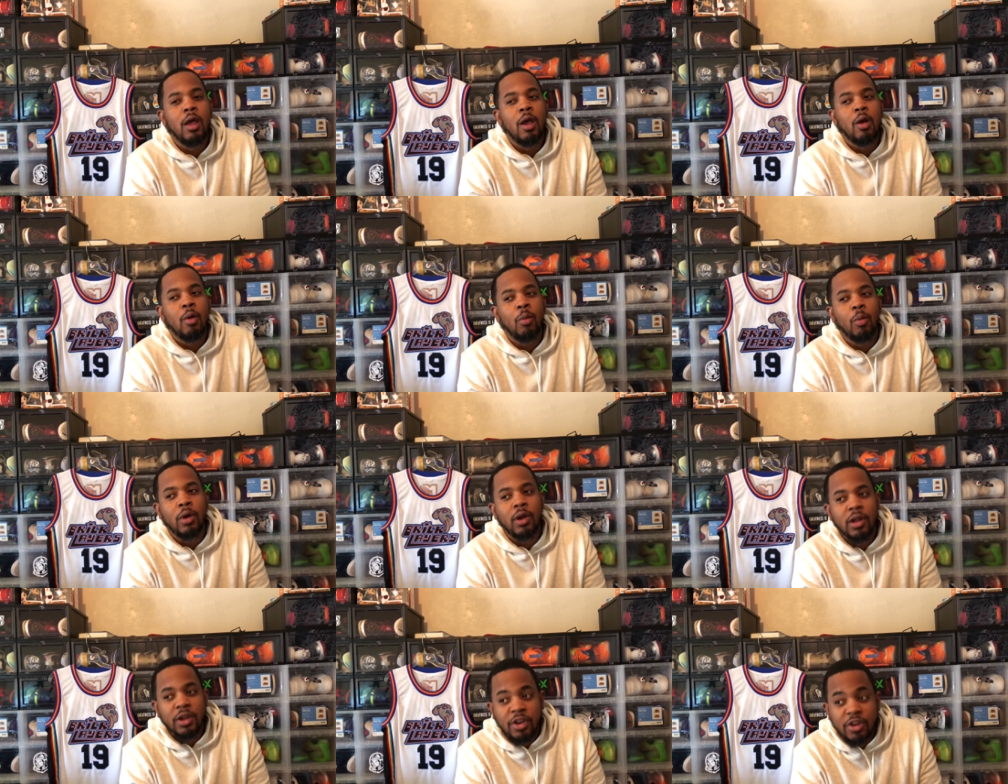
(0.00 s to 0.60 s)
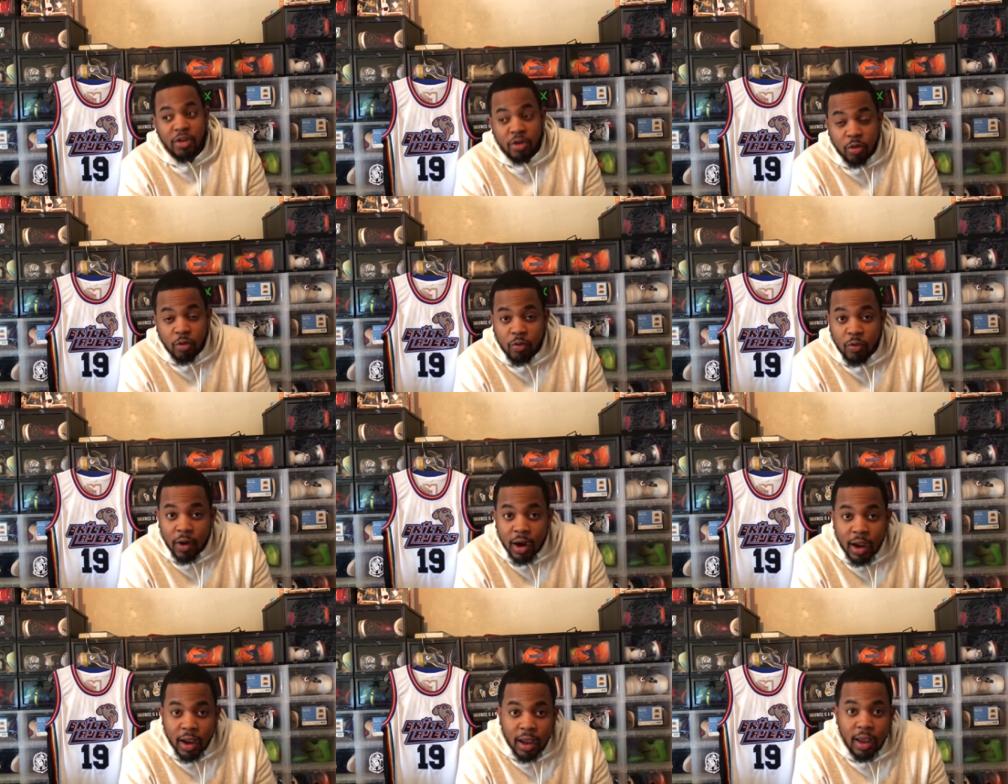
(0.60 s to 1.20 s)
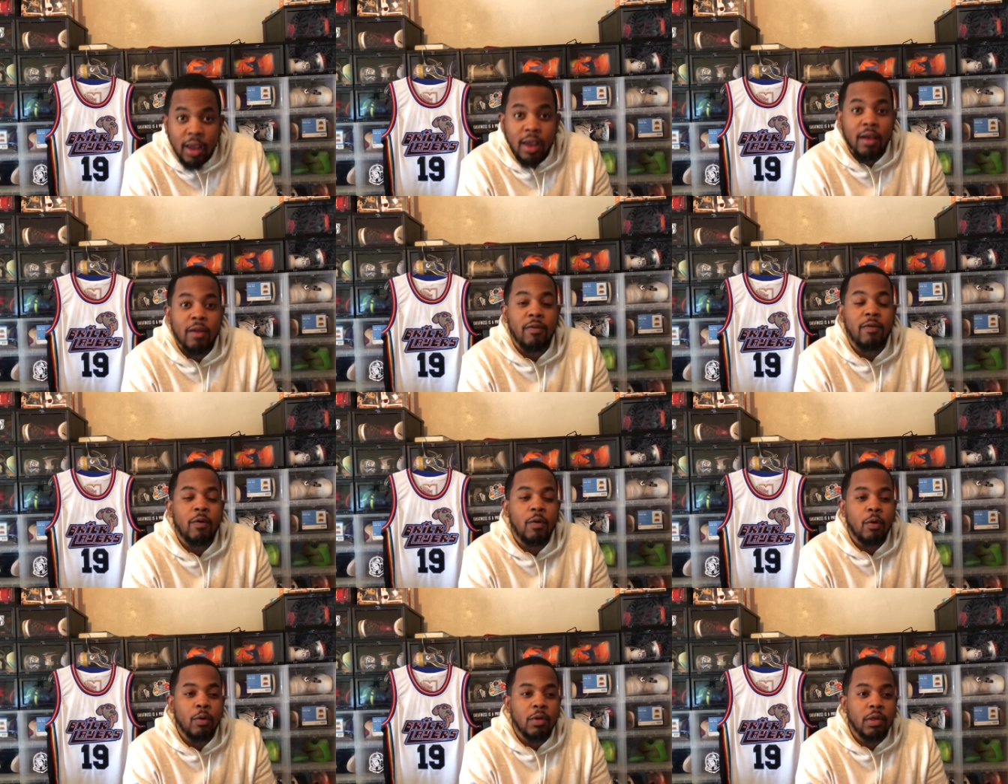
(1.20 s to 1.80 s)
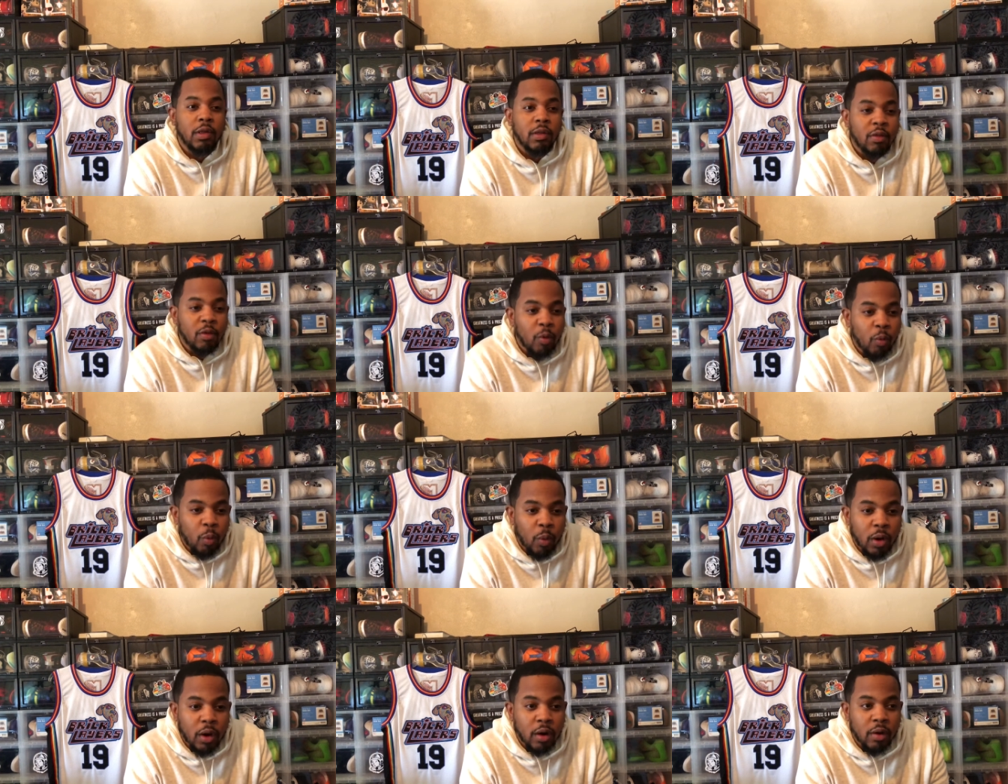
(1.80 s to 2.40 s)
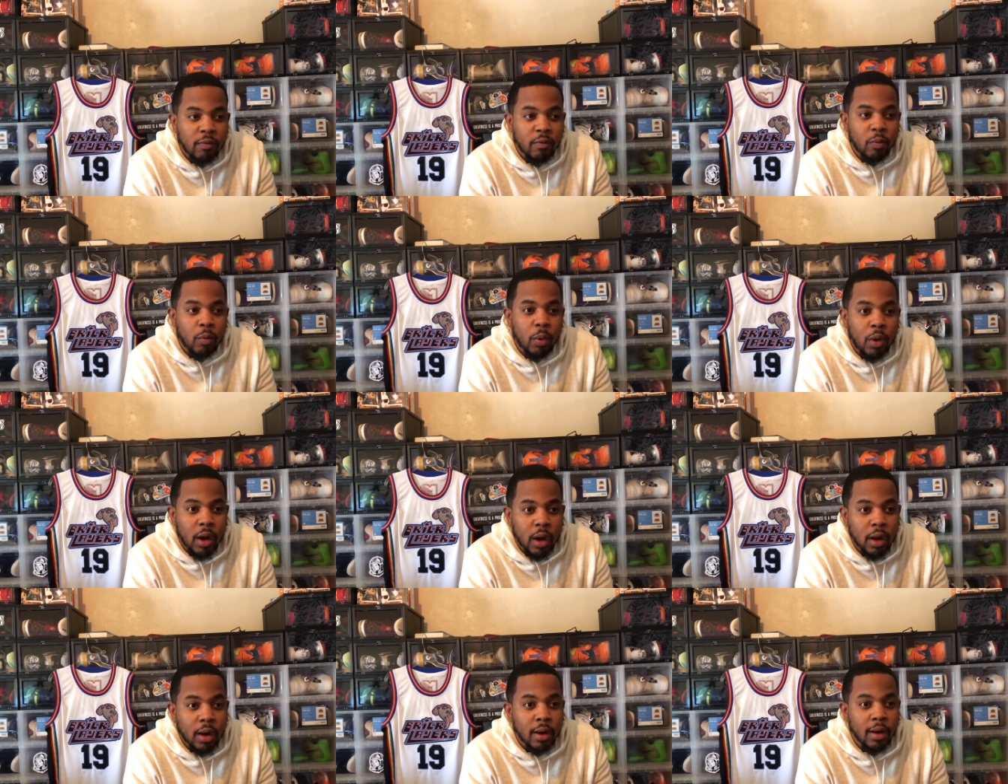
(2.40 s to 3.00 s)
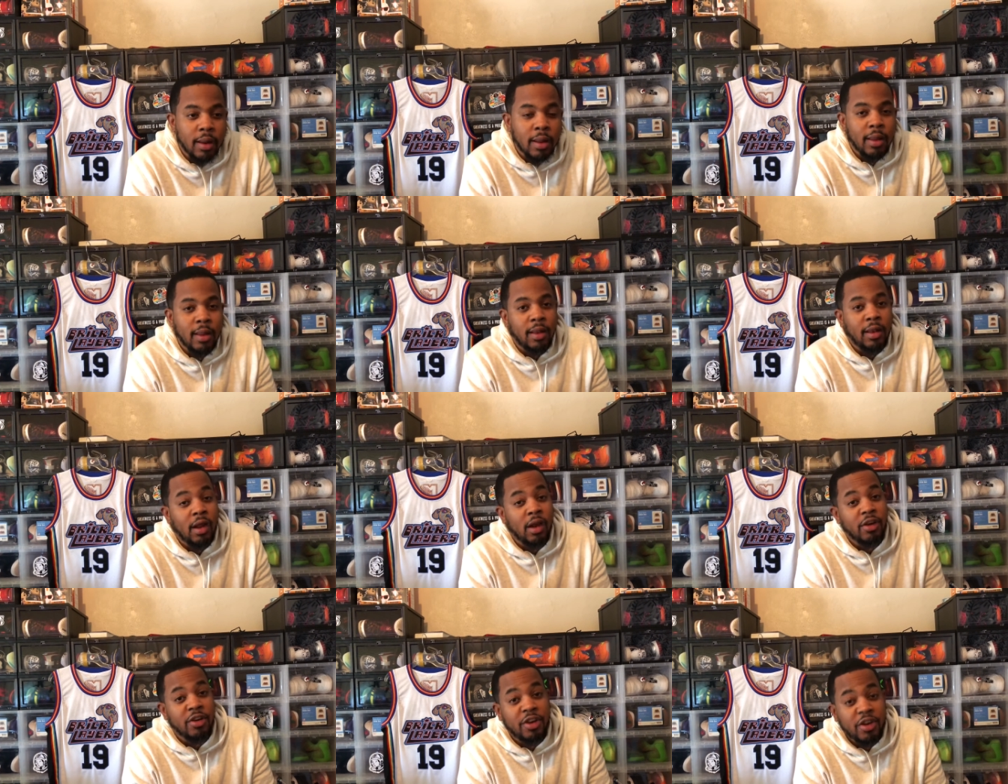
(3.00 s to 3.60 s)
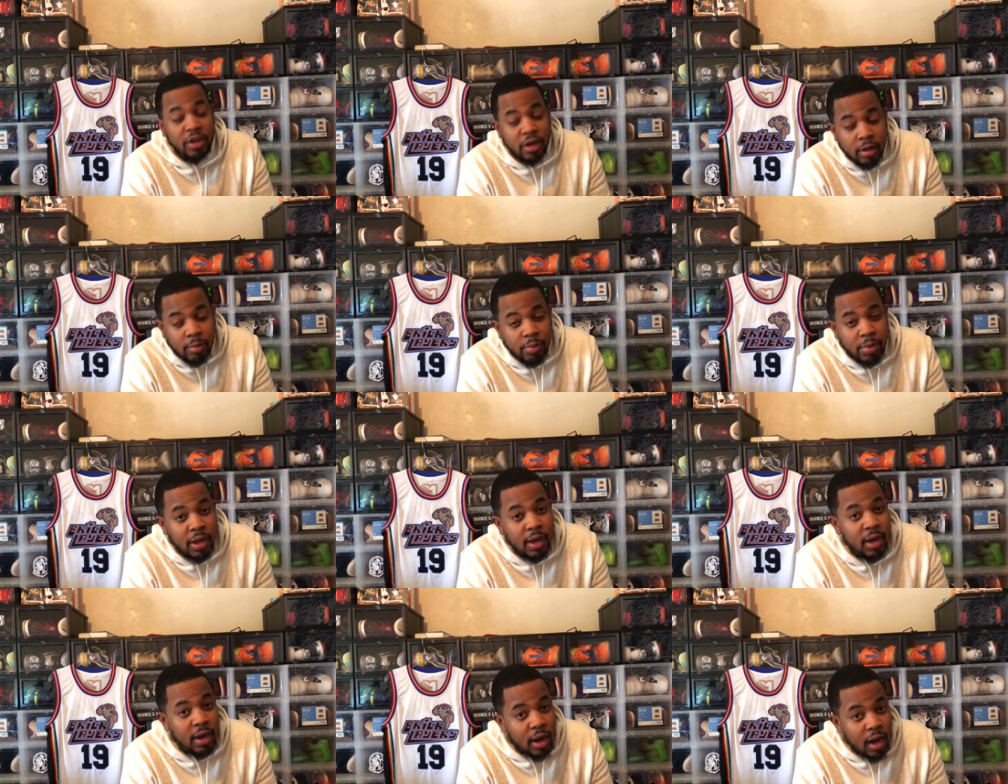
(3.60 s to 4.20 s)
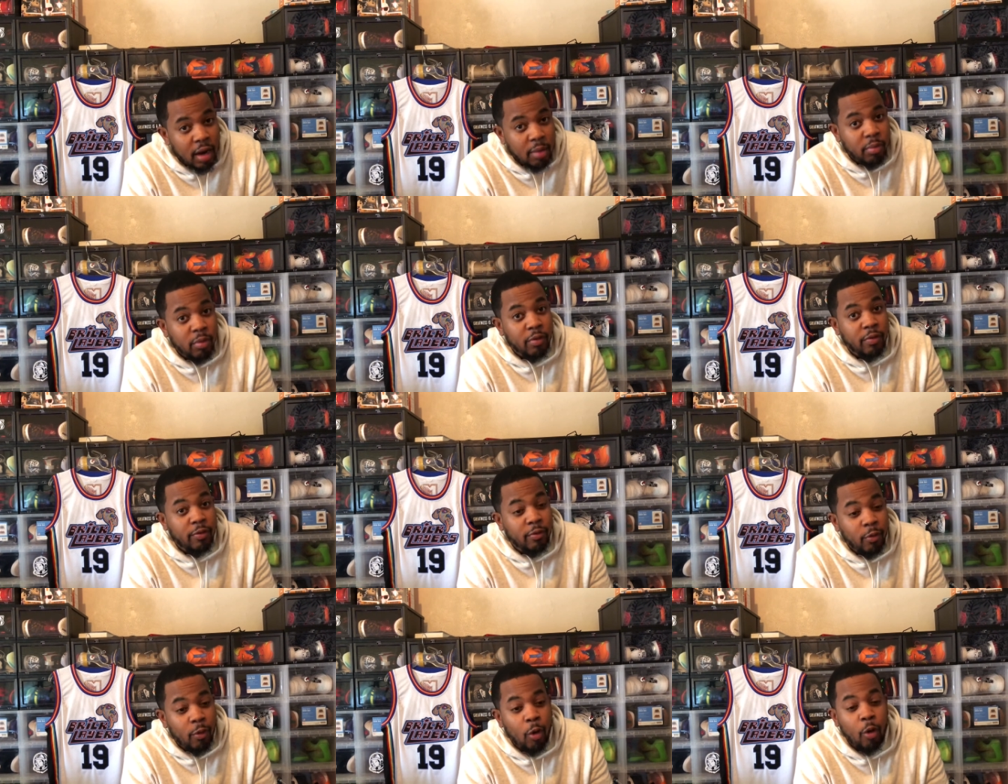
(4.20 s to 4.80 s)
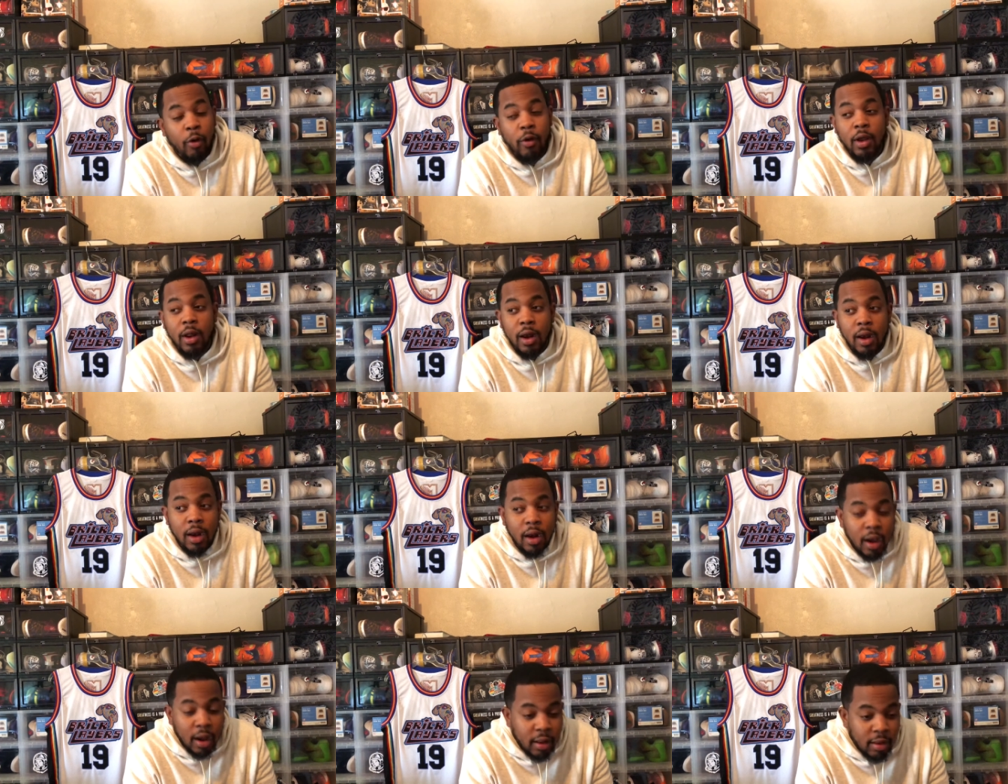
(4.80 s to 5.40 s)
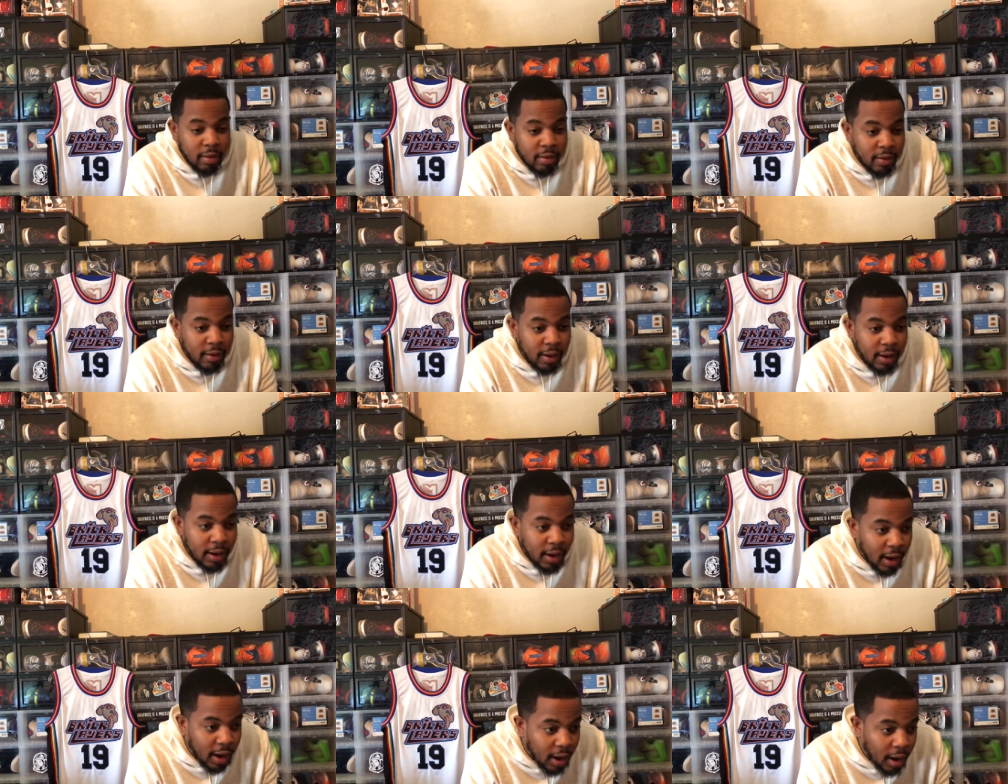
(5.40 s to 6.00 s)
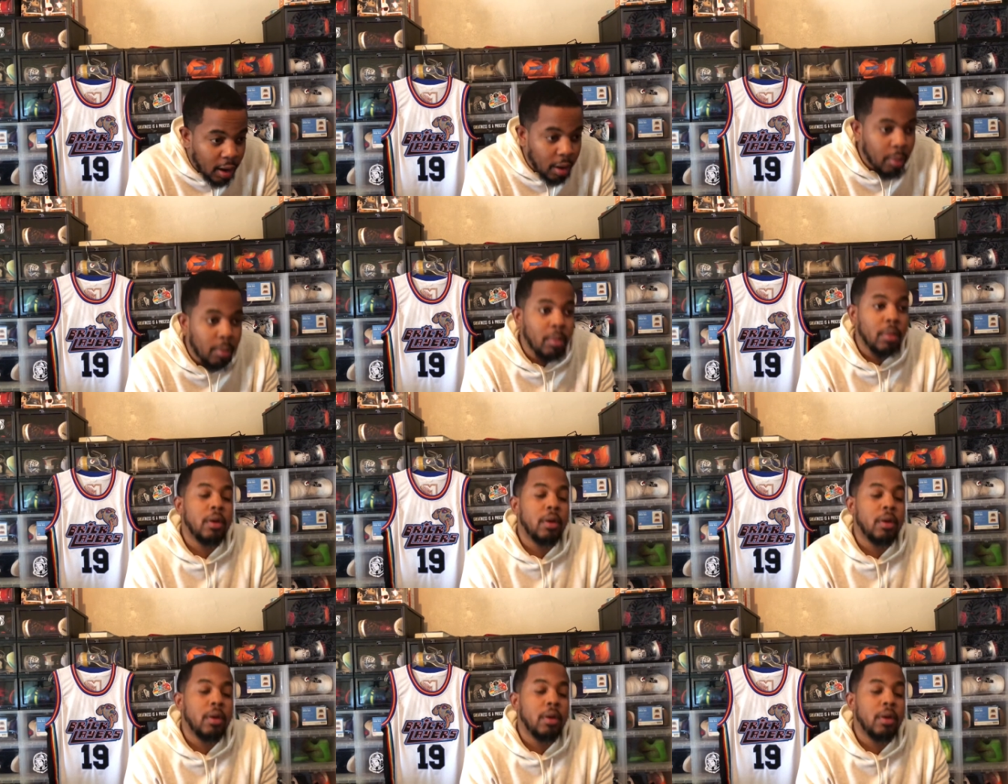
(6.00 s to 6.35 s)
Well, this shoe right here, folks, is a one of one. There should be none before it, none to come.